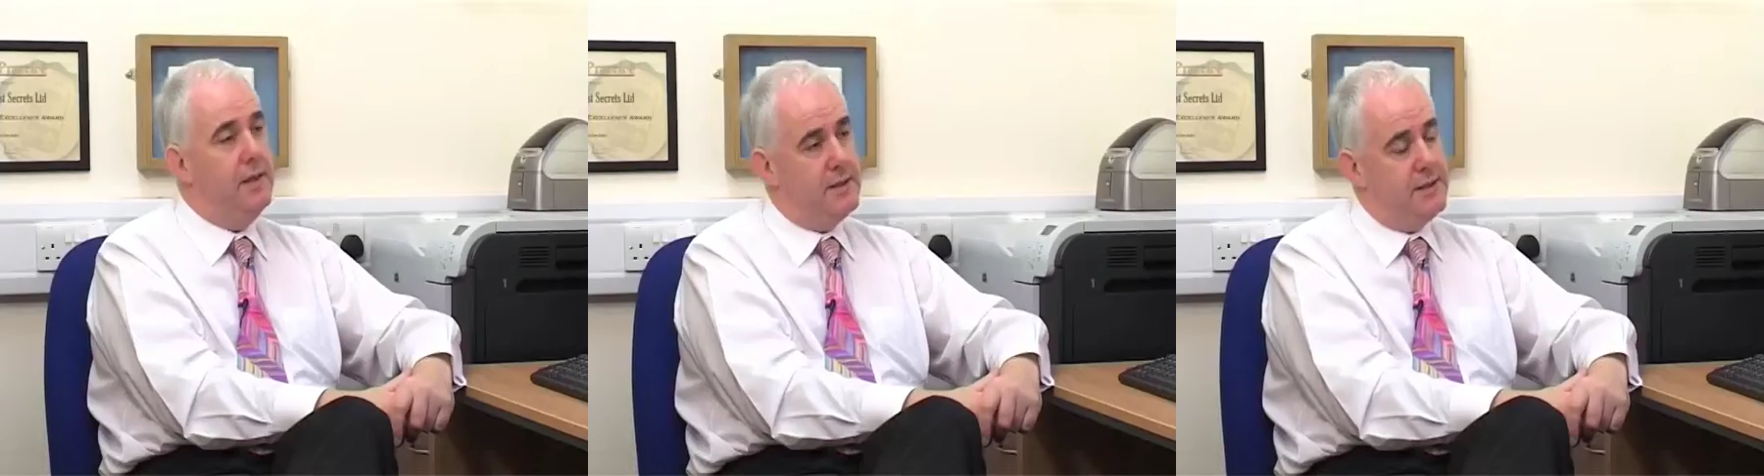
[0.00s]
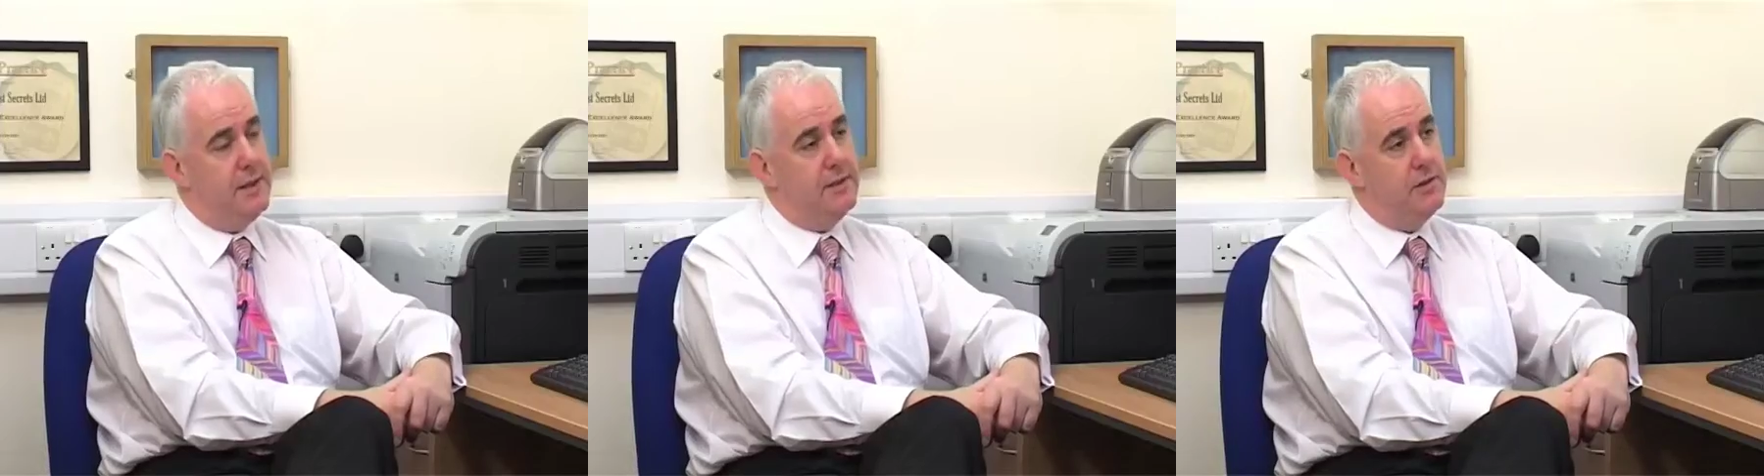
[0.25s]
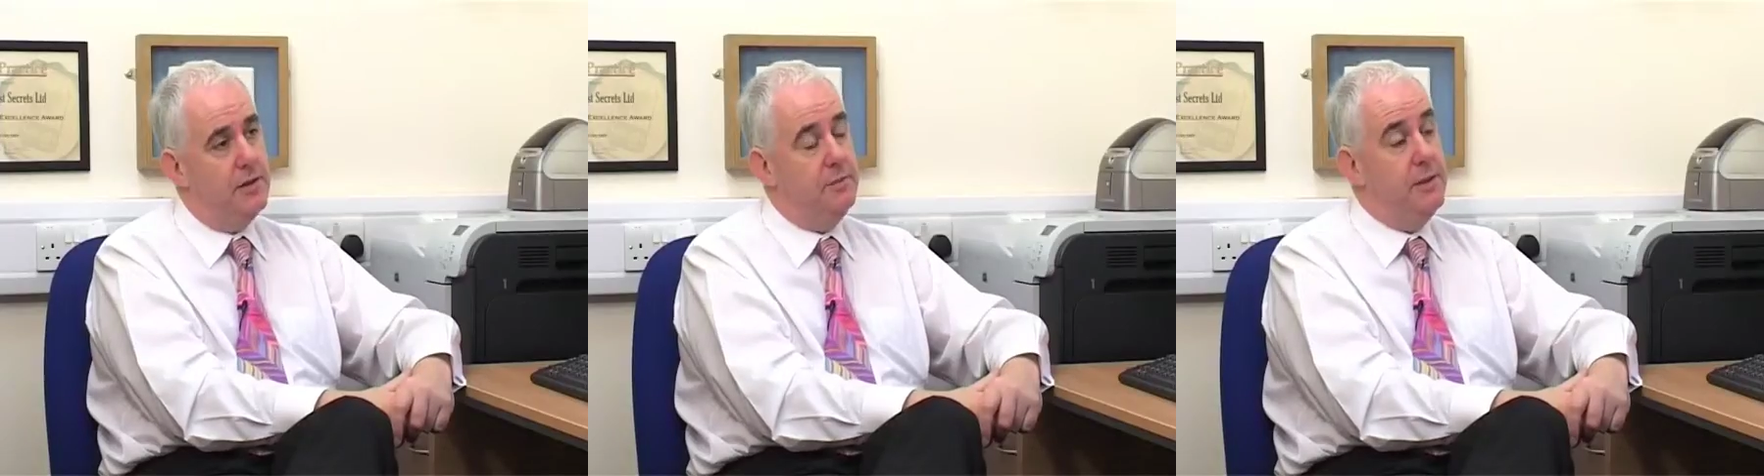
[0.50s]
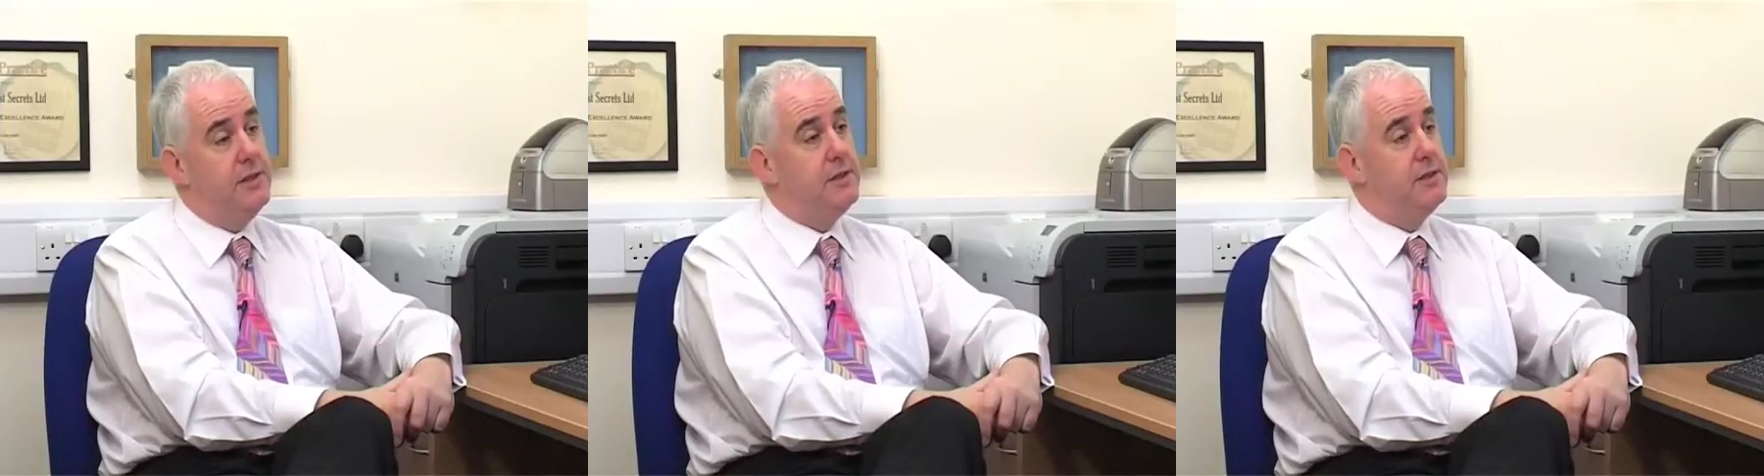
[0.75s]
Yes, that's right.
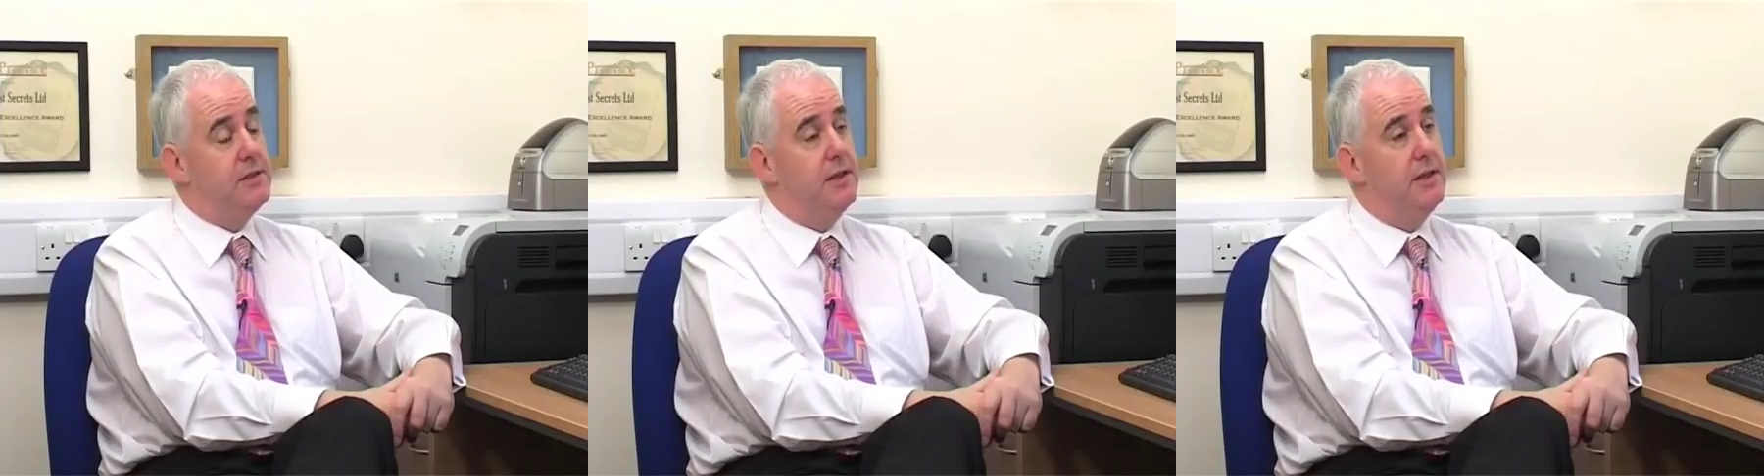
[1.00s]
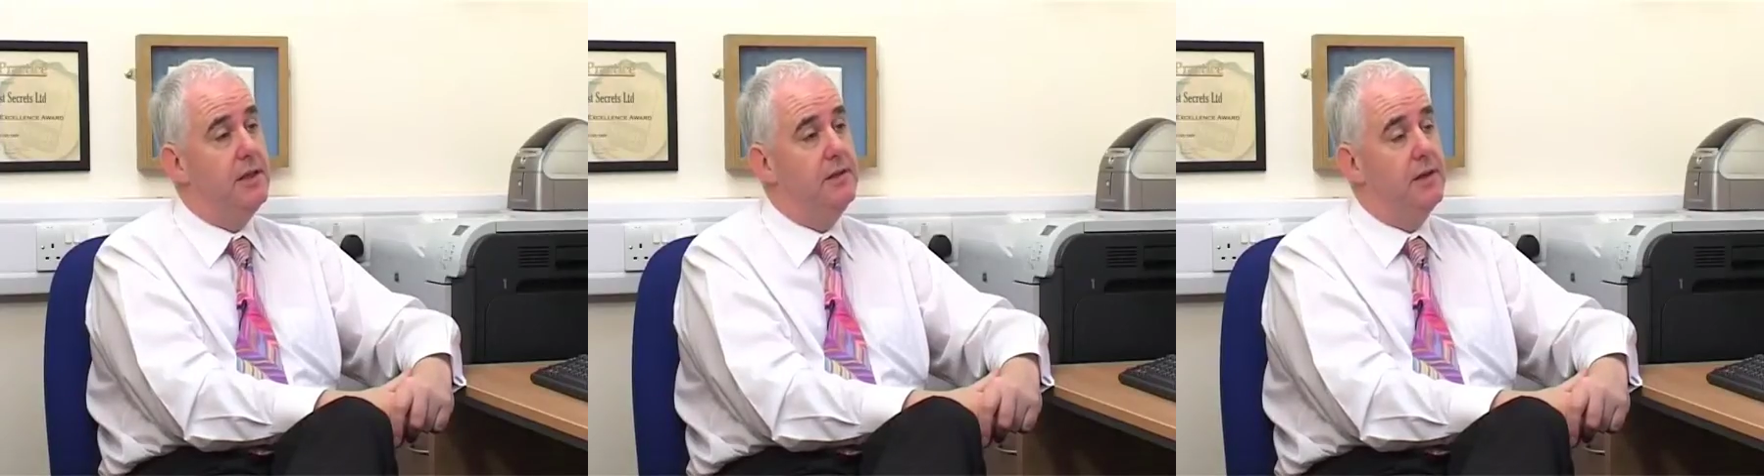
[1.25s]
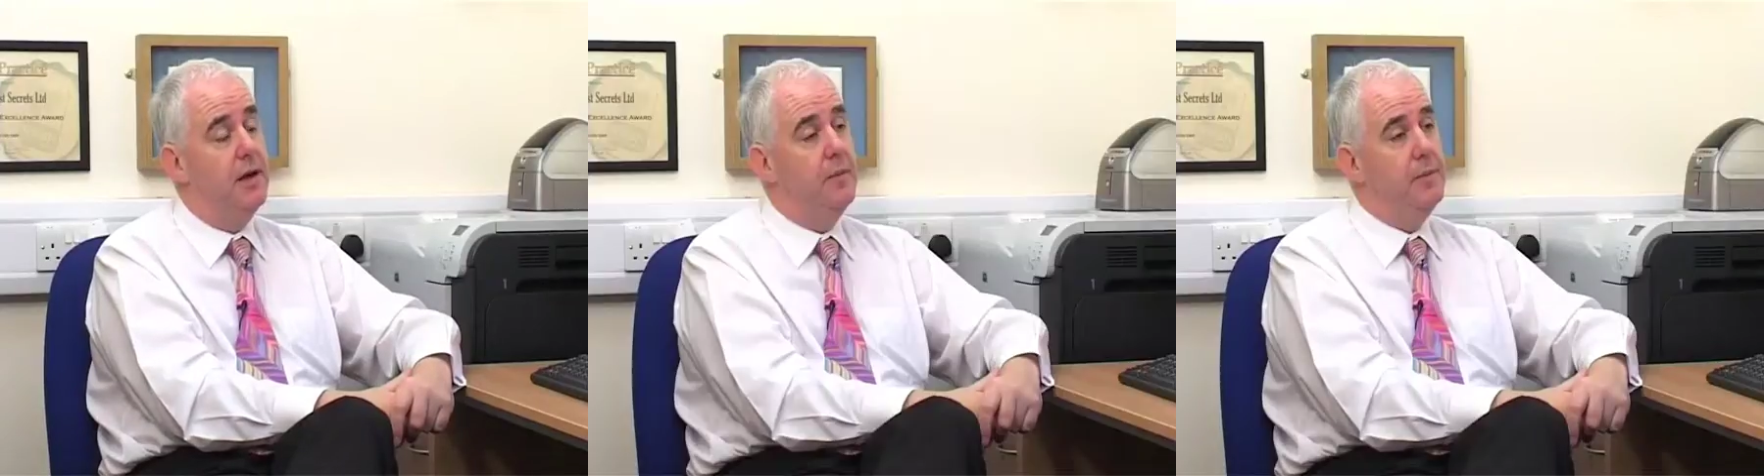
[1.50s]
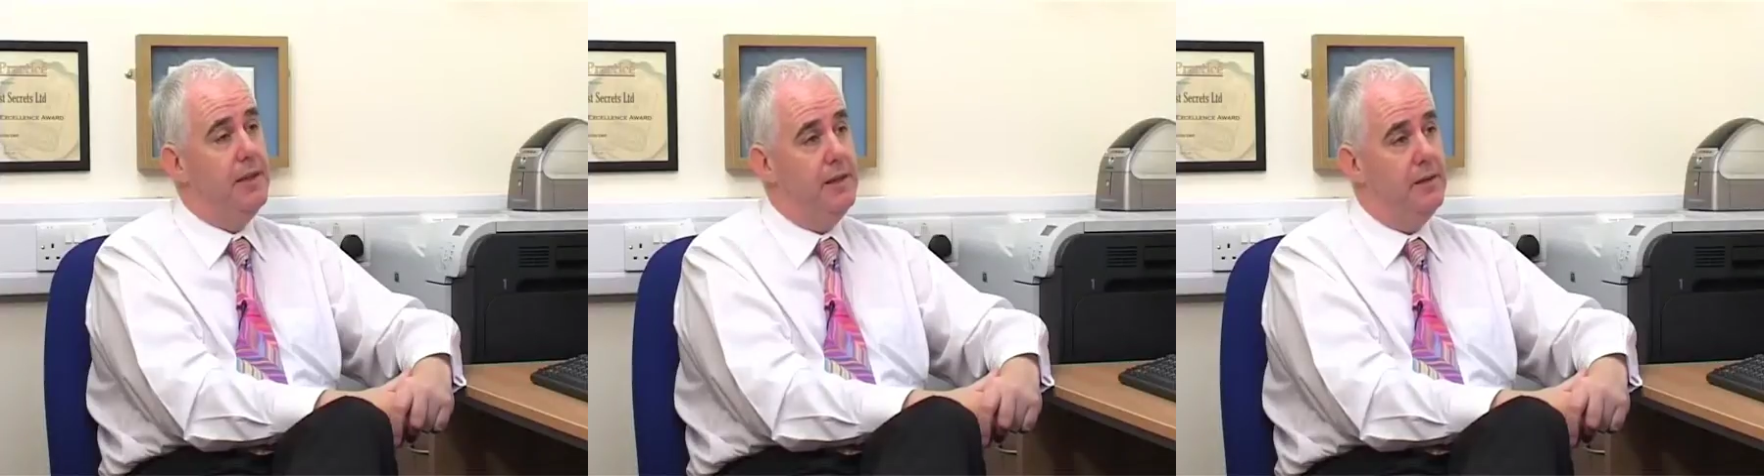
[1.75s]
Patients can either
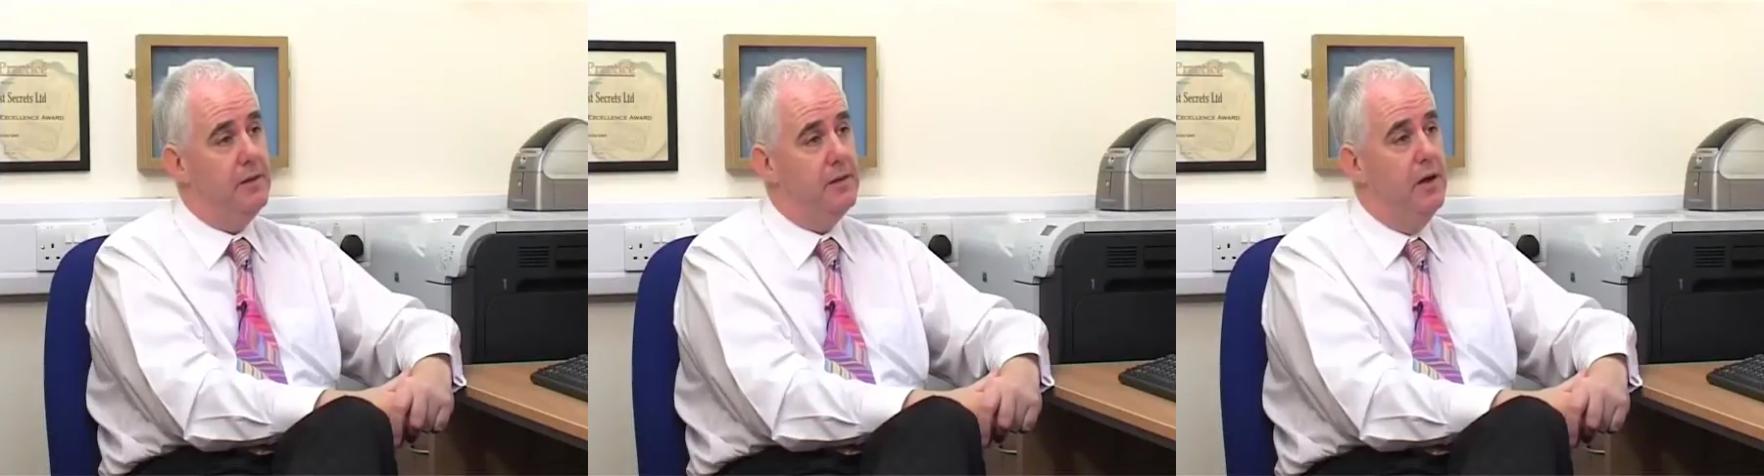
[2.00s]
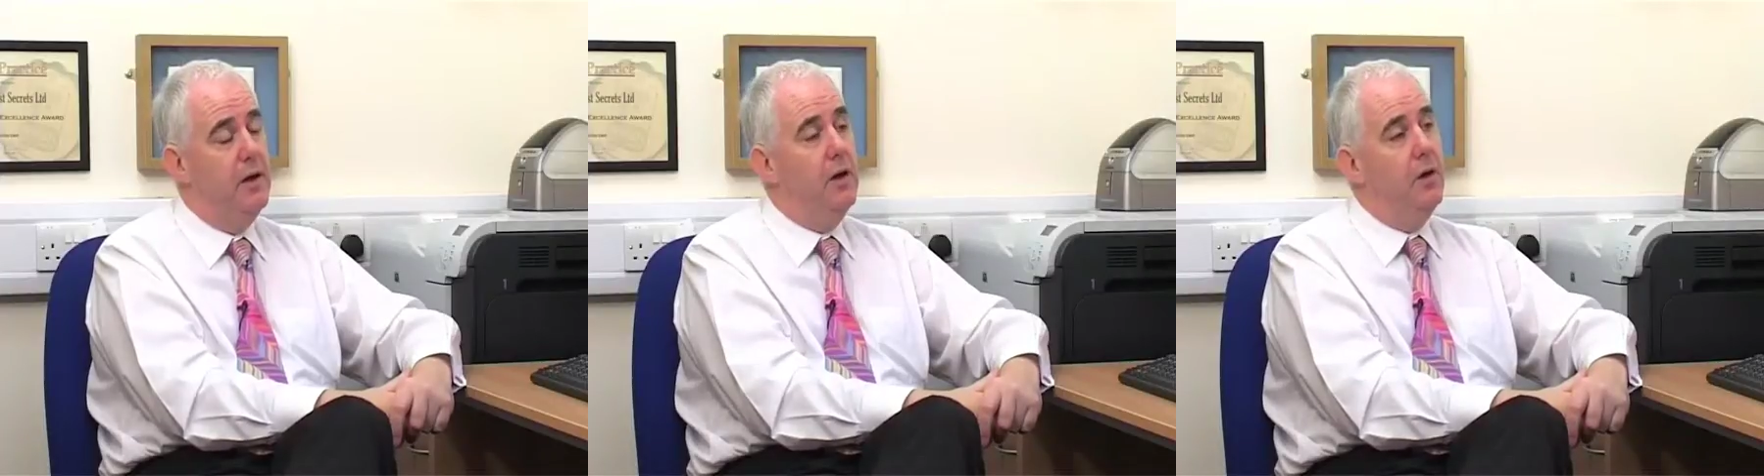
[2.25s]
come here